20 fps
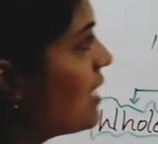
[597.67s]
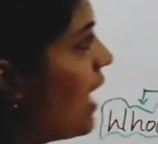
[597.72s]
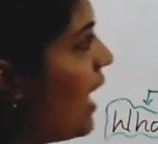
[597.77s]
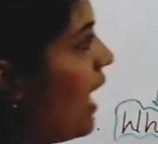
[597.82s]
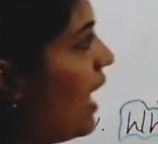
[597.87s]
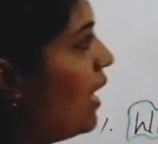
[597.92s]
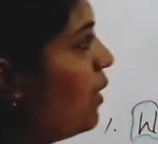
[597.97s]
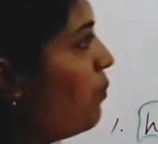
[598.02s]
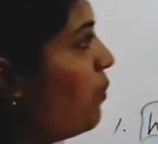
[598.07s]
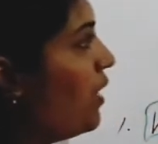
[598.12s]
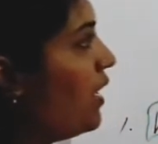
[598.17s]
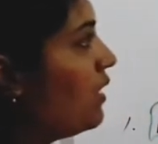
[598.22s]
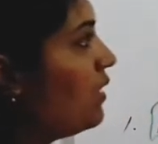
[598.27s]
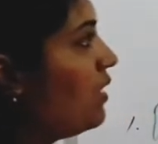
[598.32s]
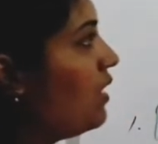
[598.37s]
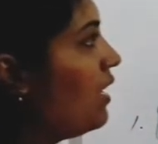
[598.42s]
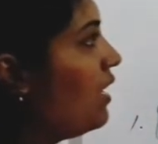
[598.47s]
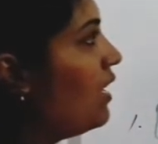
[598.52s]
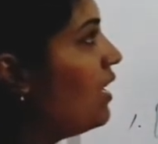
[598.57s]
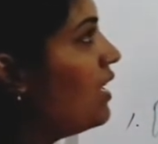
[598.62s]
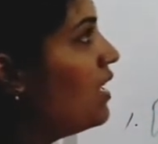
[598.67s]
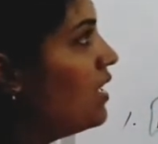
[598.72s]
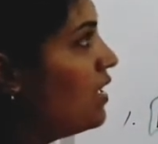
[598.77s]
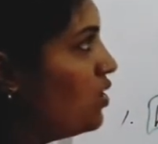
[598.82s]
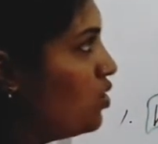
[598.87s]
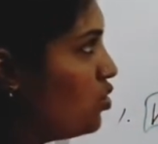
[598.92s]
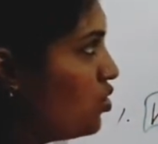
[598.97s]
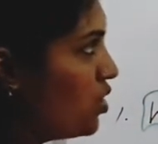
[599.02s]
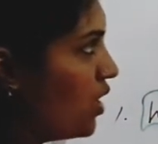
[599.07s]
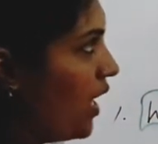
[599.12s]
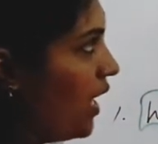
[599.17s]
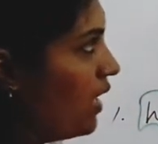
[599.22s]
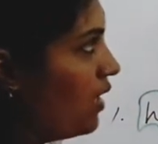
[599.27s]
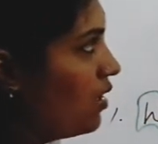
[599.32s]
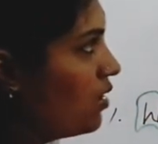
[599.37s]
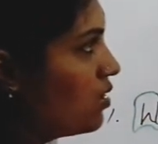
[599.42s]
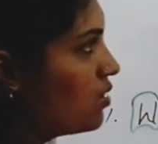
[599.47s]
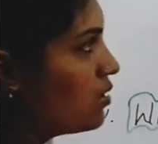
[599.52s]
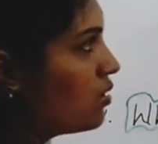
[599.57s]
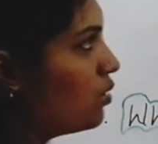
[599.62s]
helping the
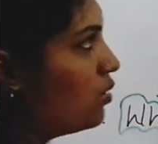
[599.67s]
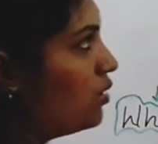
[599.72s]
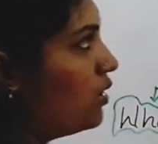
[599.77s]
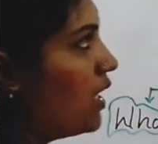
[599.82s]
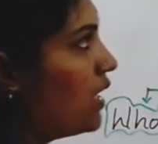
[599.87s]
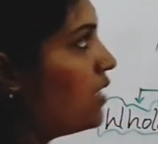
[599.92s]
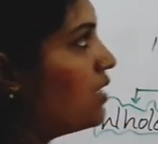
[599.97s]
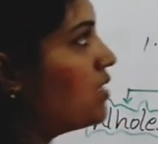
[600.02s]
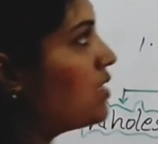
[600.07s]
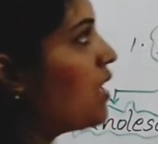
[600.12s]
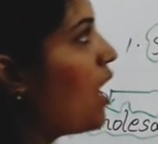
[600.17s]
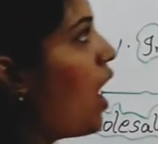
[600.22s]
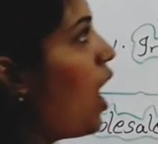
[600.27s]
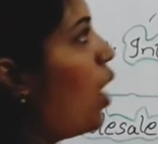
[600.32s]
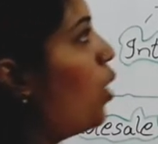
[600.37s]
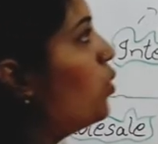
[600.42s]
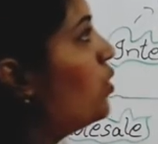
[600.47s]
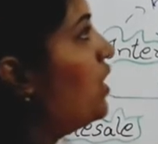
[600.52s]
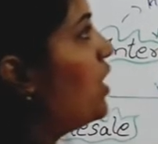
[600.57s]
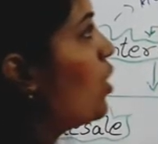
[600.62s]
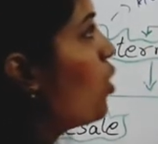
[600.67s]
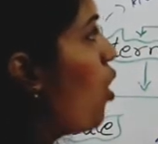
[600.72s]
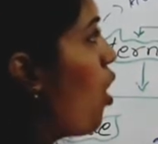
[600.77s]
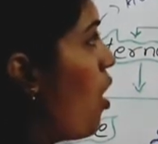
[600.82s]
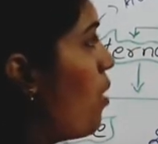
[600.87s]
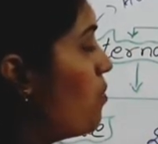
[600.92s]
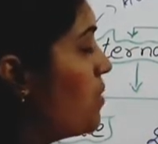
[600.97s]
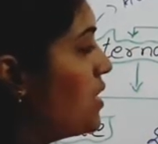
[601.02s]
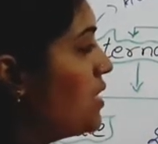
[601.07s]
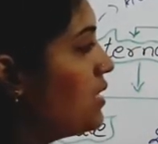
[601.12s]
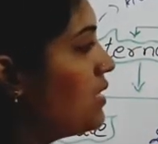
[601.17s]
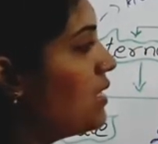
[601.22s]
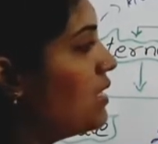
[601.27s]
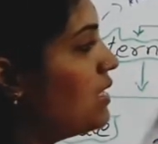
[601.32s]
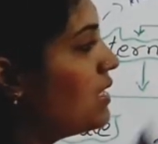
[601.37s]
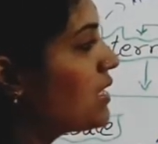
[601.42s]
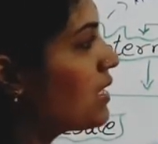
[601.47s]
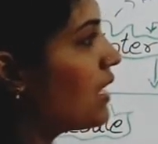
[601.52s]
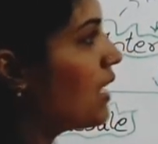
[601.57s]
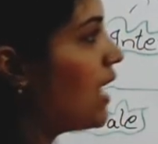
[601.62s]
trade. So that is how the commerce
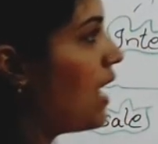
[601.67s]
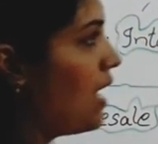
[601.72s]
is